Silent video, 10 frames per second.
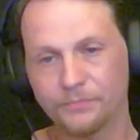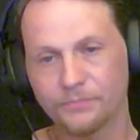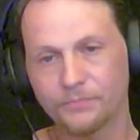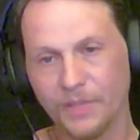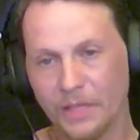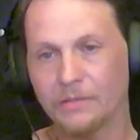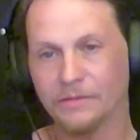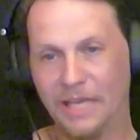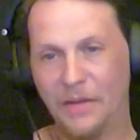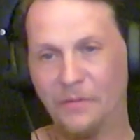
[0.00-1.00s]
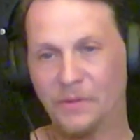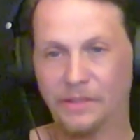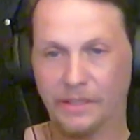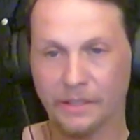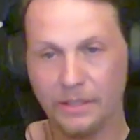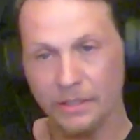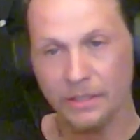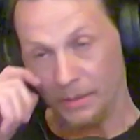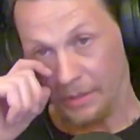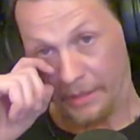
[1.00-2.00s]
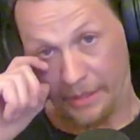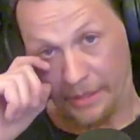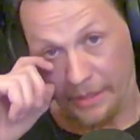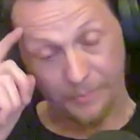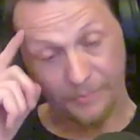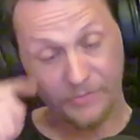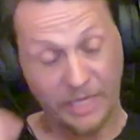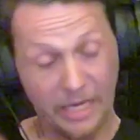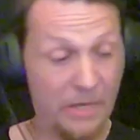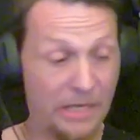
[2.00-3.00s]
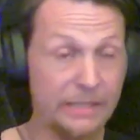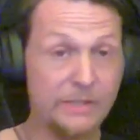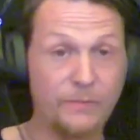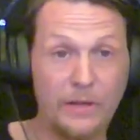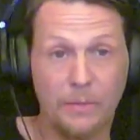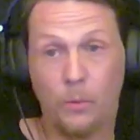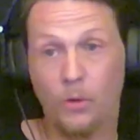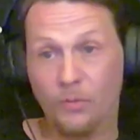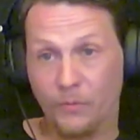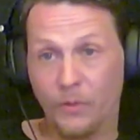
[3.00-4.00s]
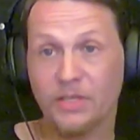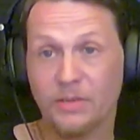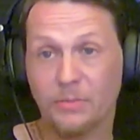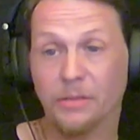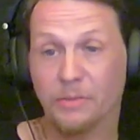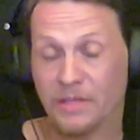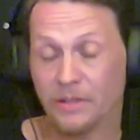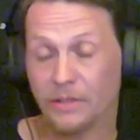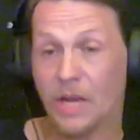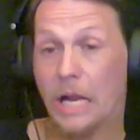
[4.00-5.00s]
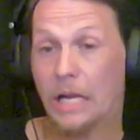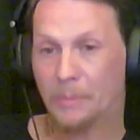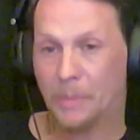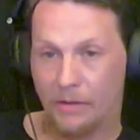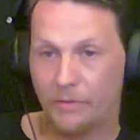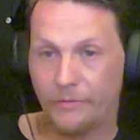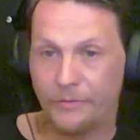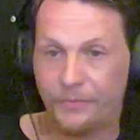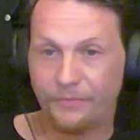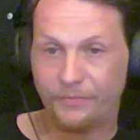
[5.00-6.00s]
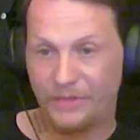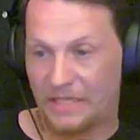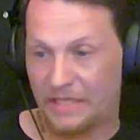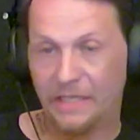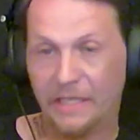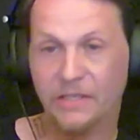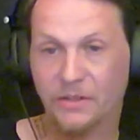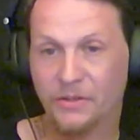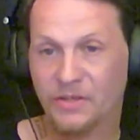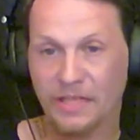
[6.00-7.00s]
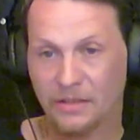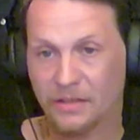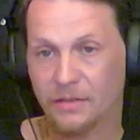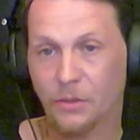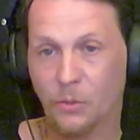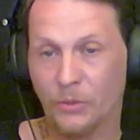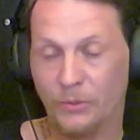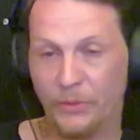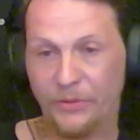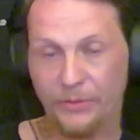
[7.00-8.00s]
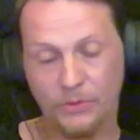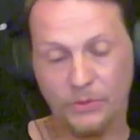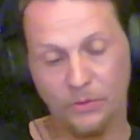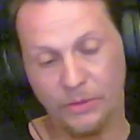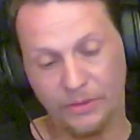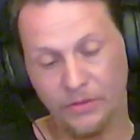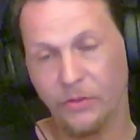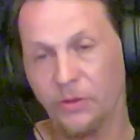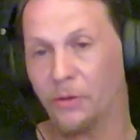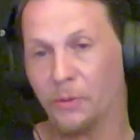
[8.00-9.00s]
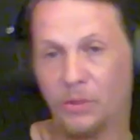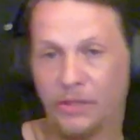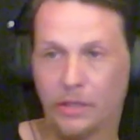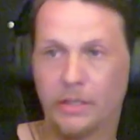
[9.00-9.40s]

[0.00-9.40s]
Yeah, definitely. Uh, yeah, man, it's very important for us to be able to talk about these things, just like, with doing Good Theory and whatnot.